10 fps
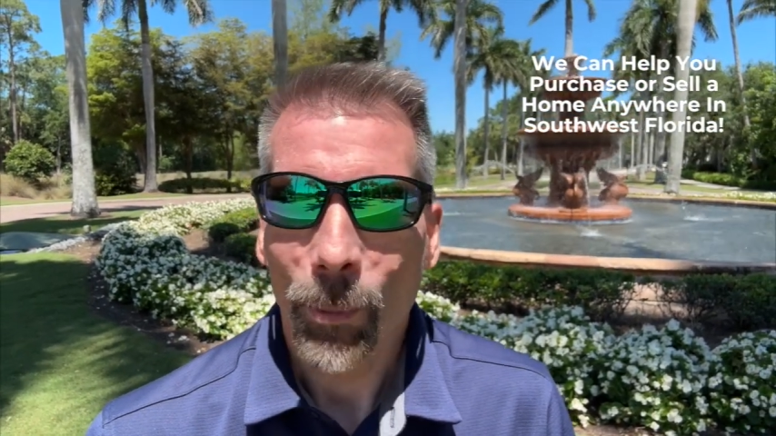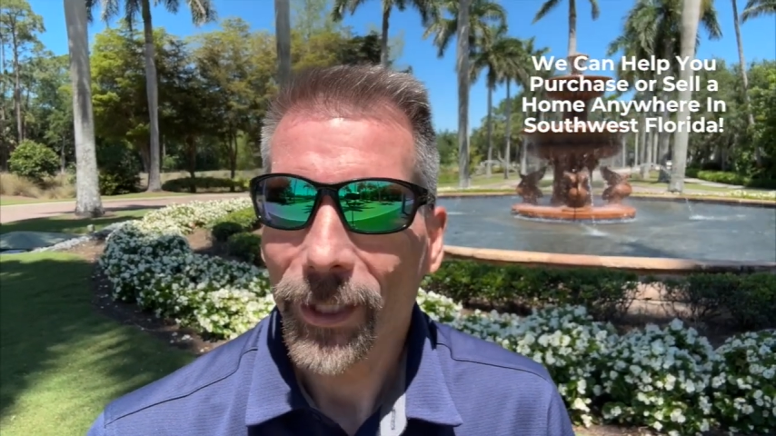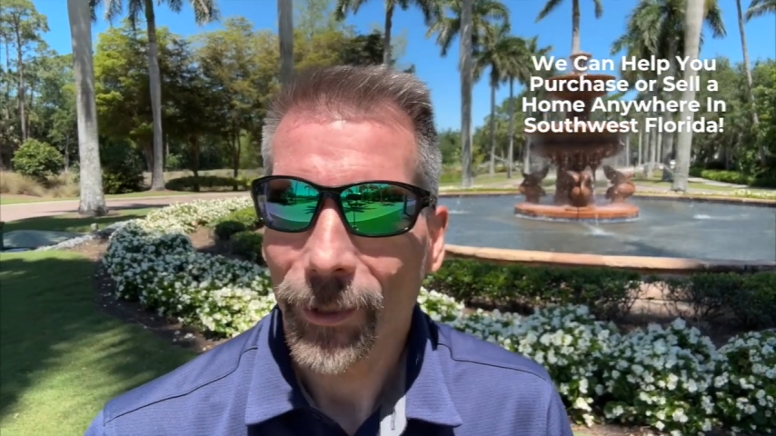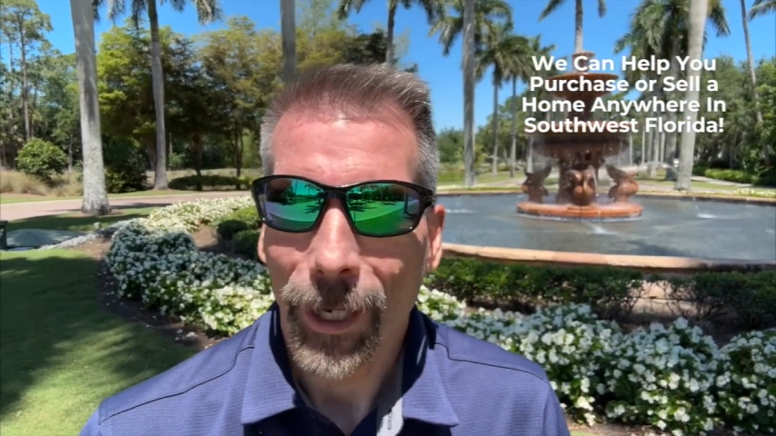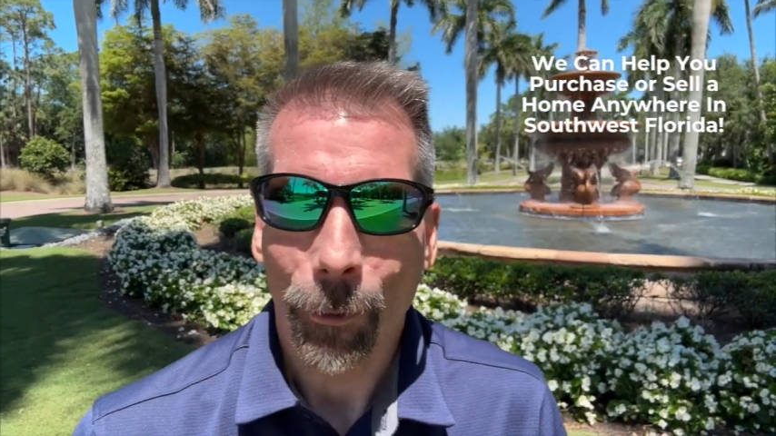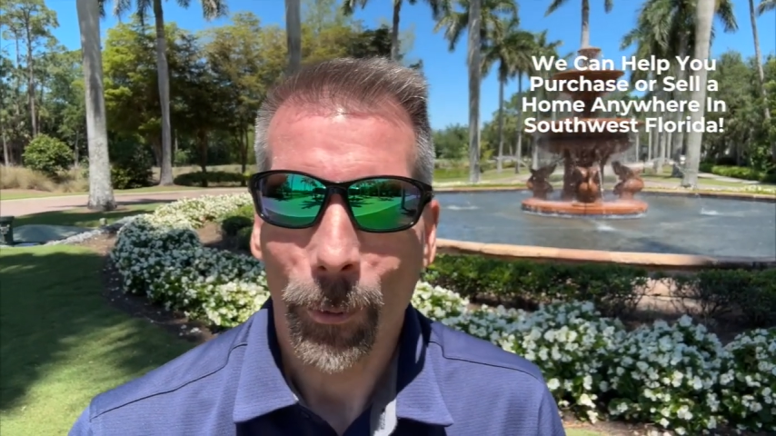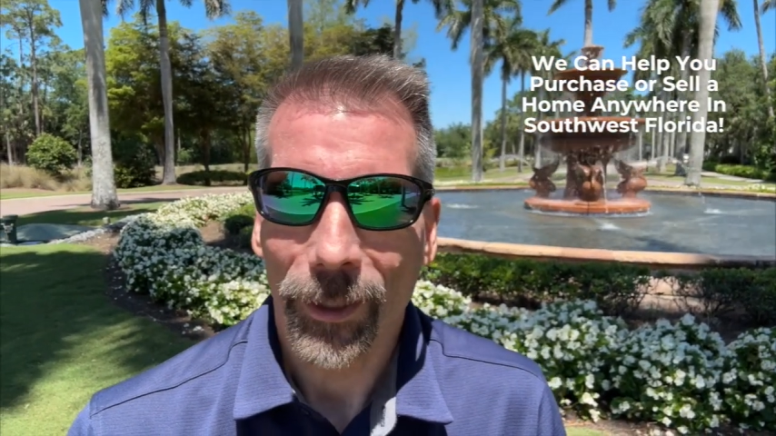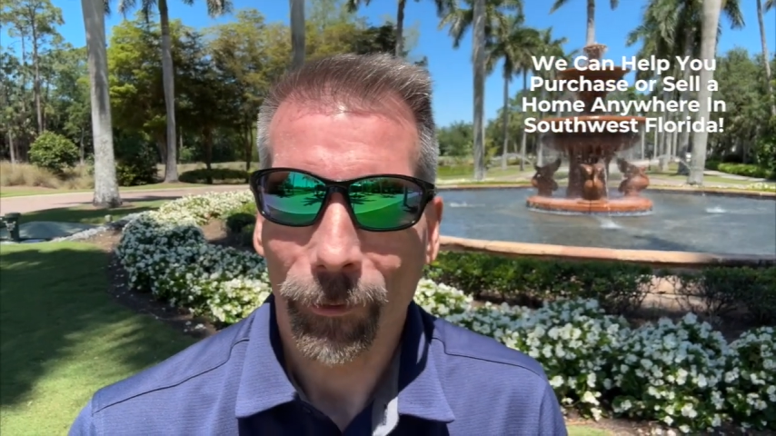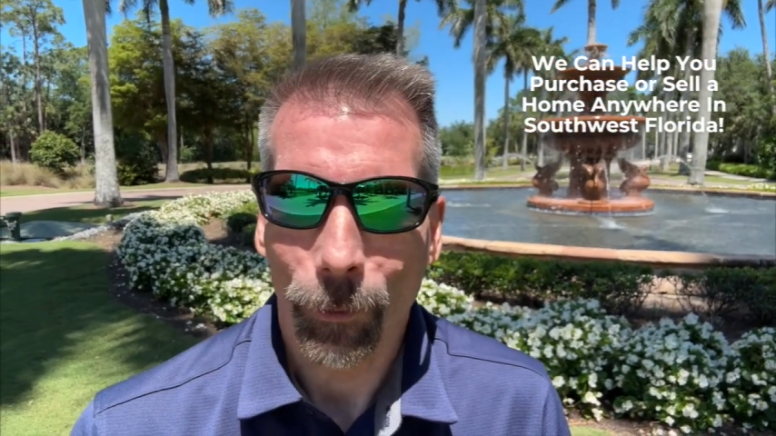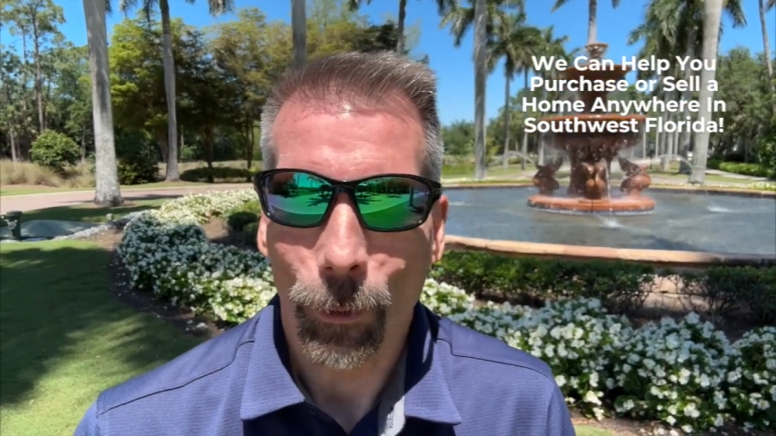in
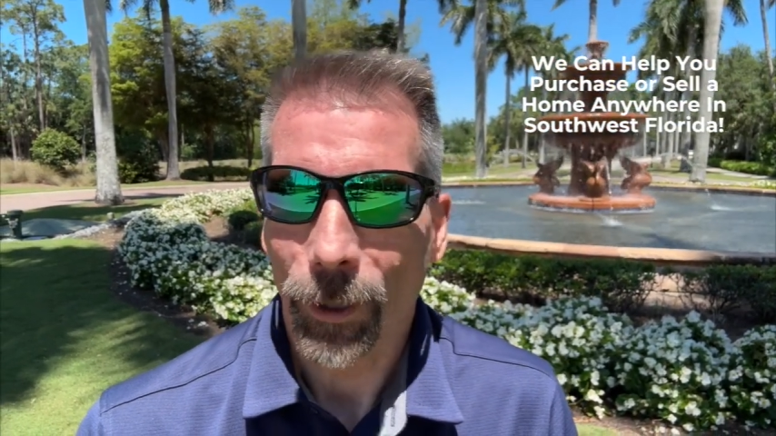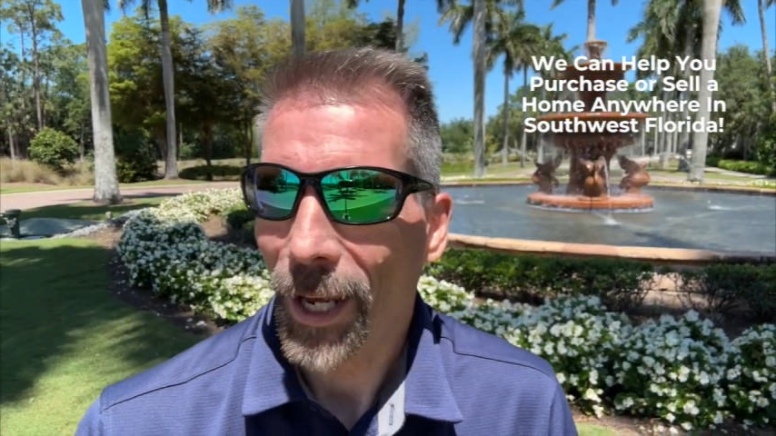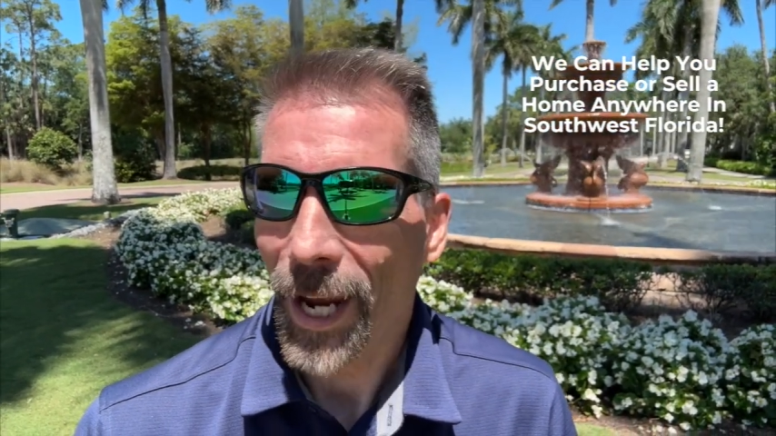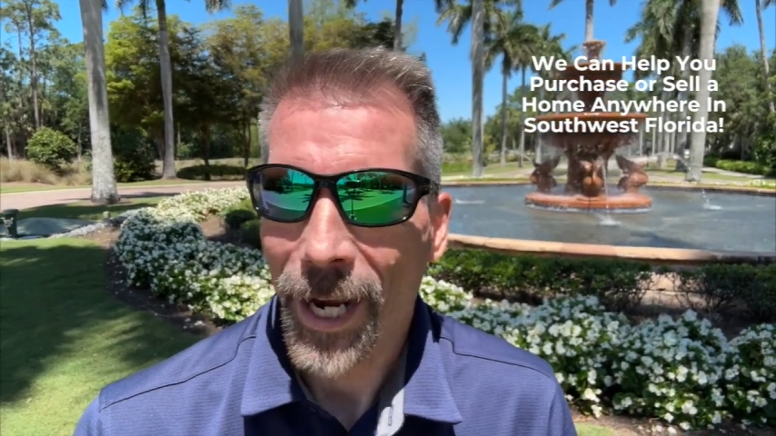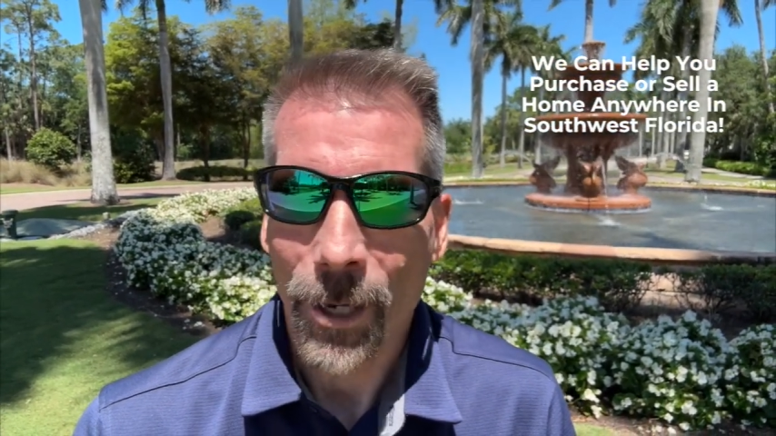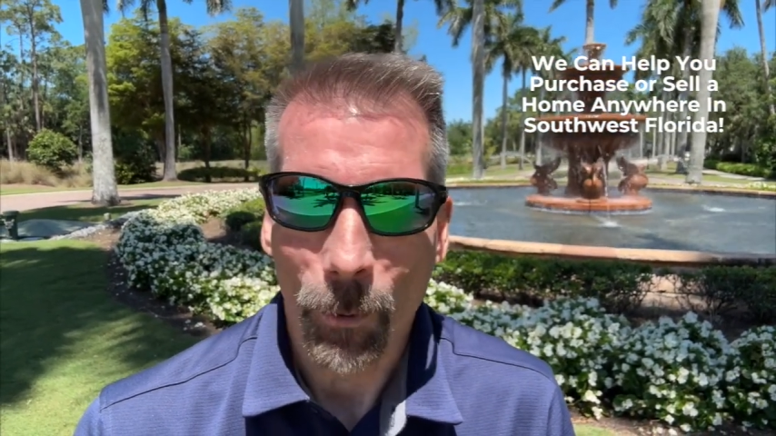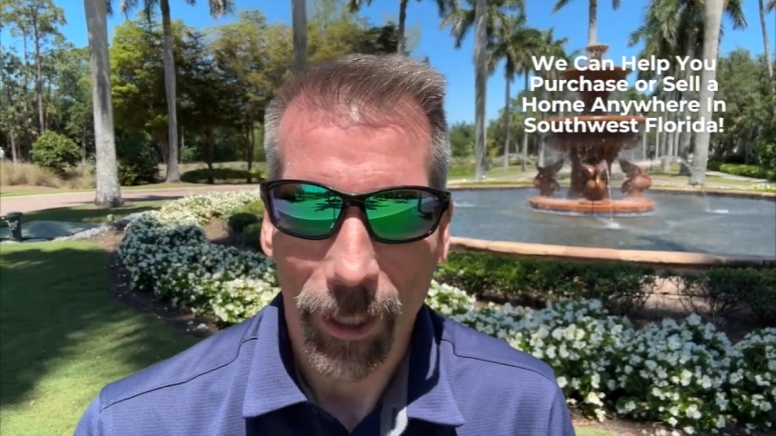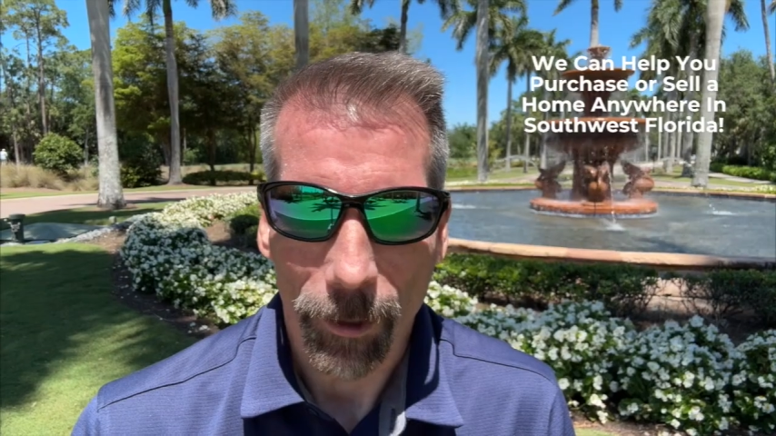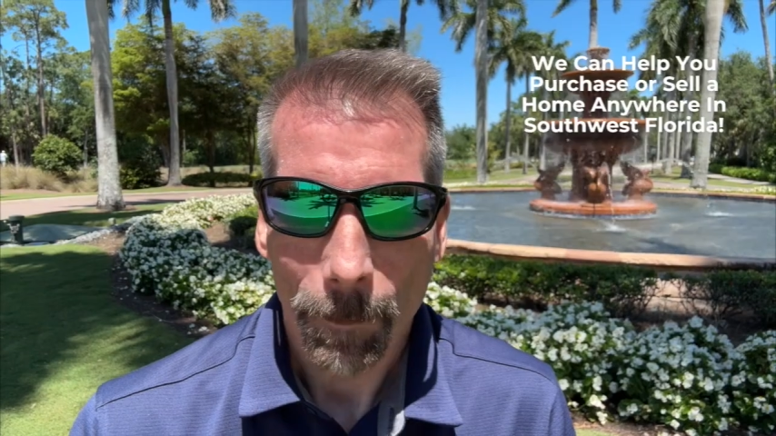Southwest Florida anywhere.